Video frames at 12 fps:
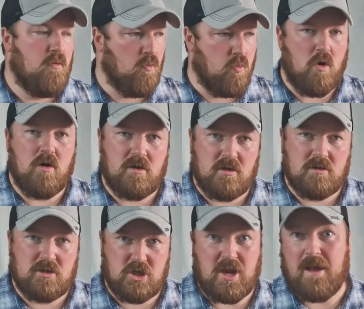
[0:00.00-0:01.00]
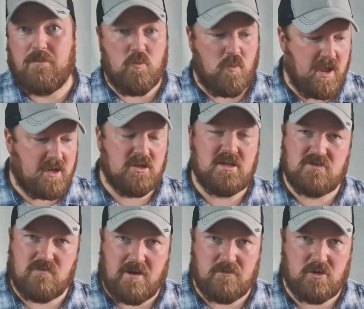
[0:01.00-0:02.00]
what could happen? Where could this
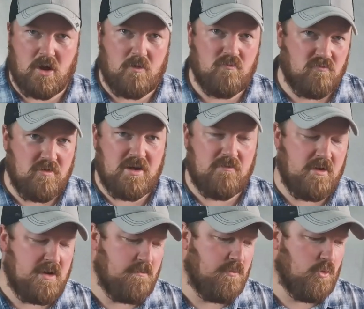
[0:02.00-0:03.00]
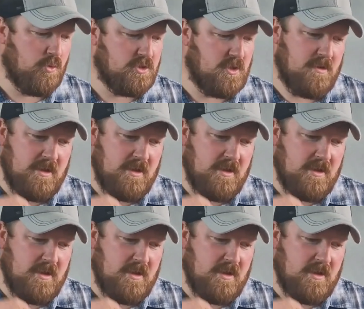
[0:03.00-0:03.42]
round go? Really, really important.